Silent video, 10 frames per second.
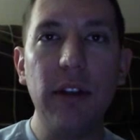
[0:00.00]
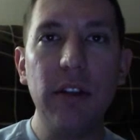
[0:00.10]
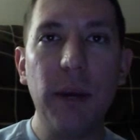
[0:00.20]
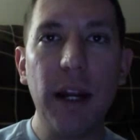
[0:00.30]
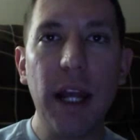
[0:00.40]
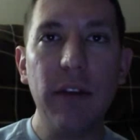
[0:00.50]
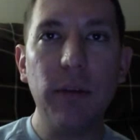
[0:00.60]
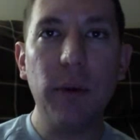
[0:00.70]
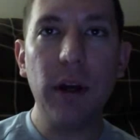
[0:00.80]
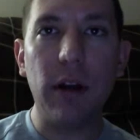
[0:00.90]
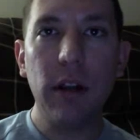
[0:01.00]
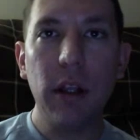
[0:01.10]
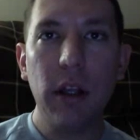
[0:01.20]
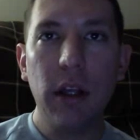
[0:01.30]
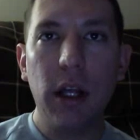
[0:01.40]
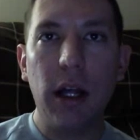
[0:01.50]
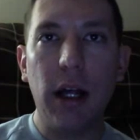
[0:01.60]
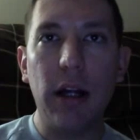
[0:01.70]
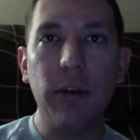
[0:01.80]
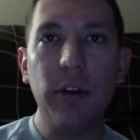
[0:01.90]
that you might have as well.
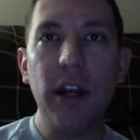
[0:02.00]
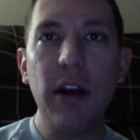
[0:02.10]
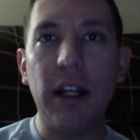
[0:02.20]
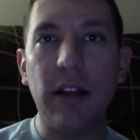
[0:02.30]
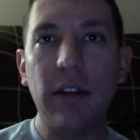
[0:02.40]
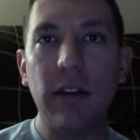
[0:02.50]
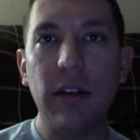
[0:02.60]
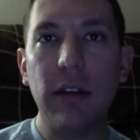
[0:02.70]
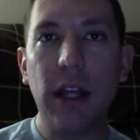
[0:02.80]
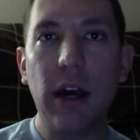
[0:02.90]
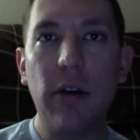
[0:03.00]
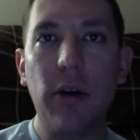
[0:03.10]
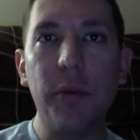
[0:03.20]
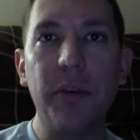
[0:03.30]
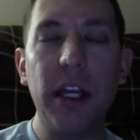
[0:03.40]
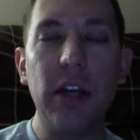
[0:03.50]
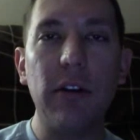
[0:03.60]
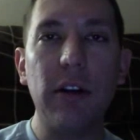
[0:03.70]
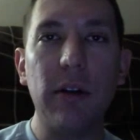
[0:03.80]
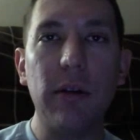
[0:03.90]
So there it is. Now, hopefully, you're
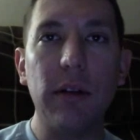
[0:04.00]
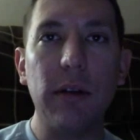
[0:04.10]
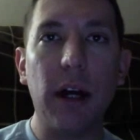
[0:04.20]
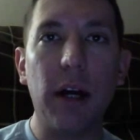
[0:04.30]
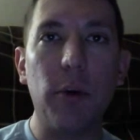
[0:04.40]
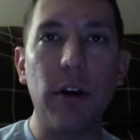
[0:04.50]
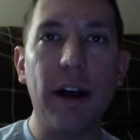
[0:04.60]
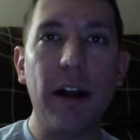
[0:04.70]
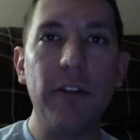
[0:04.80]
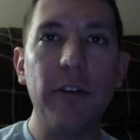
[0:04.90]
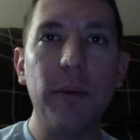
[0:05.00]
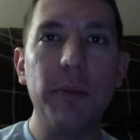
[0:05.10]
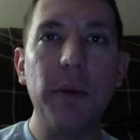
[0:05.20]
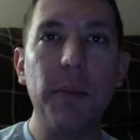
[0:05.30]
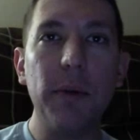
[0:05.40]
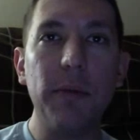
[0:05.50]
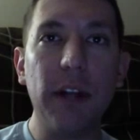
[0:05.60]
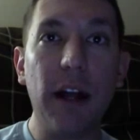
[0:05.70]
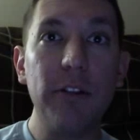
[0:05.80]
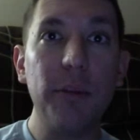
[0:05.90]
a little more knowledgeable
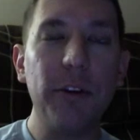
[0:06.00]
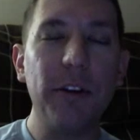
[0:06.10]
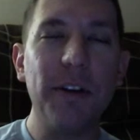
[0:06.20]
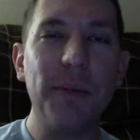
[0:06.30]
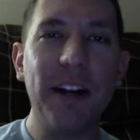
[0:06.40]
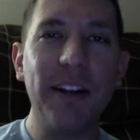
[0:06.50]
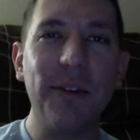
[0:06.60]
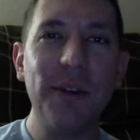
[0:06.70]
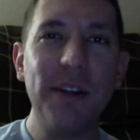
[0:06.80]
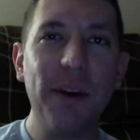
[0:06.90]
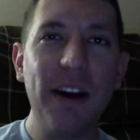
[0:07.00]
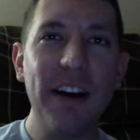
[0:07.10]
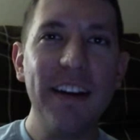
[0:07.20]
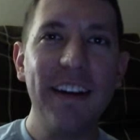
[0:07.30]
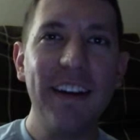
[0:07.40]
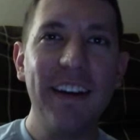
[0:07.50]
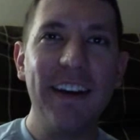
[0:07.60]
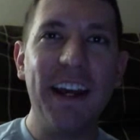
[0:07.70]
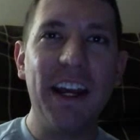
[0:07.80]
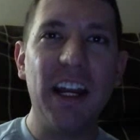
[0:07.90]
about the sweet spot,
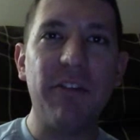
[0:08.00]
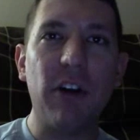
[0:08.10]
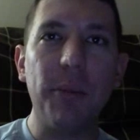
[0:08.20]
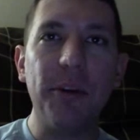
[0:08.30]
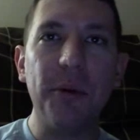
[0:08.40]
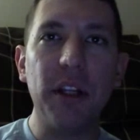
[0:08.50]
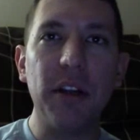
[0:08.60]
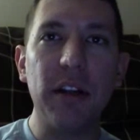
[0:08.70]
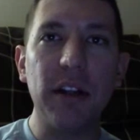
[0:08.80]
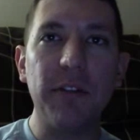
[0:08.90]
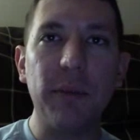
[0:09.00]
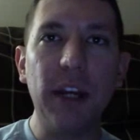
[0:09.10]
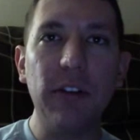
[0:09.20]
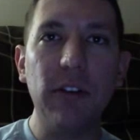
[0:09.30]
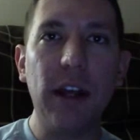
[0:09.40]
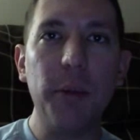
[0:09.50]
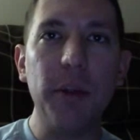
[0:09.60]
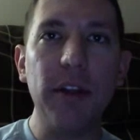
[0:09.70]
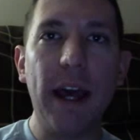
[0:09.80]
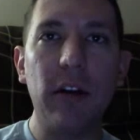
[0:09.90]
and I've armed you with a little information to help
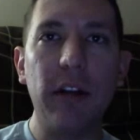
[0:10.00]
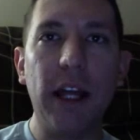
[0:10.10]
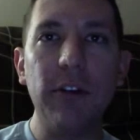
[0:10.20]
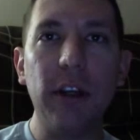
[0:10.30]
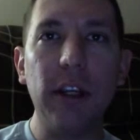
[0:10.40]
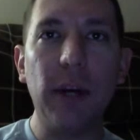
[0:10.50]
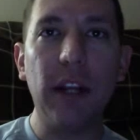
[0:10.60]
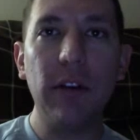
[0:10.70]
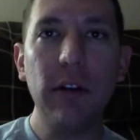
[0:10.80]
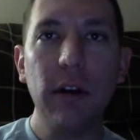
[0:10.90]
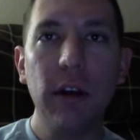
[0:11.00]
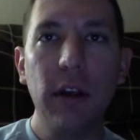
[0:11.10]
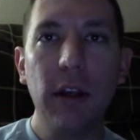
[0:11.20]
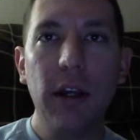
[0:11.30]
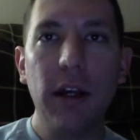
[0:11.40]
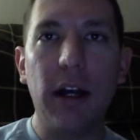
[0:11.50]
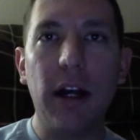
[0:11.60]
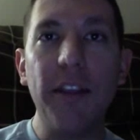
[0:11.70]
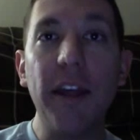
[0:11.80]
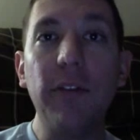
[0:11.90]
you tackle that tricky razor.
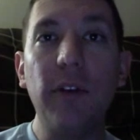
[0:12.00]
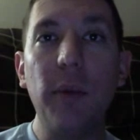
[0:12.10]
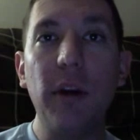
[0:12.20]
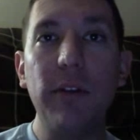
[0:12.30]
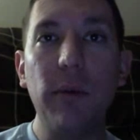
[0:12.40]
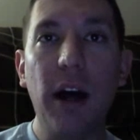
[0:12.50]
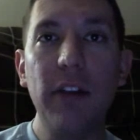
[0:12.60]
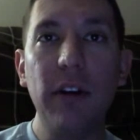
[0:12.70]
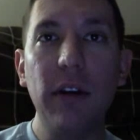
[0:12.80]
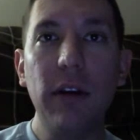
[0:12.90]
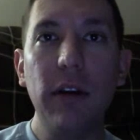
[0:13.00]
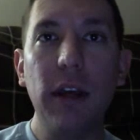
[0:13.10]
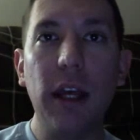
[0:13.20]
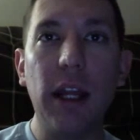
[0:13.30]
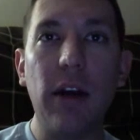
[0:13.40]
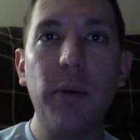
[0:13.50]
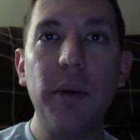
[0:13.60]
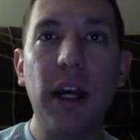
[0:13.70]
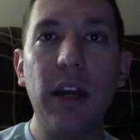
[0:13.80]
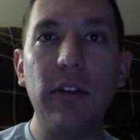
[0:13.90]
Thanks very much for watching, and I hope
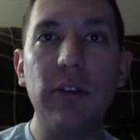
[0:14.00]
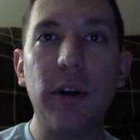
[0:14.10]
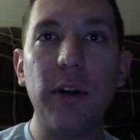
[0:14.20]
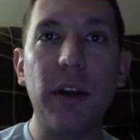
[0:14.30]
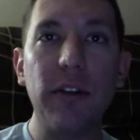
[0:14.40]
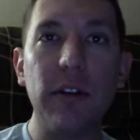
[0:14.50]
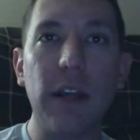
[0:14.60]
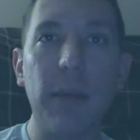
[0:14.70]
you guys enjoy the rest of your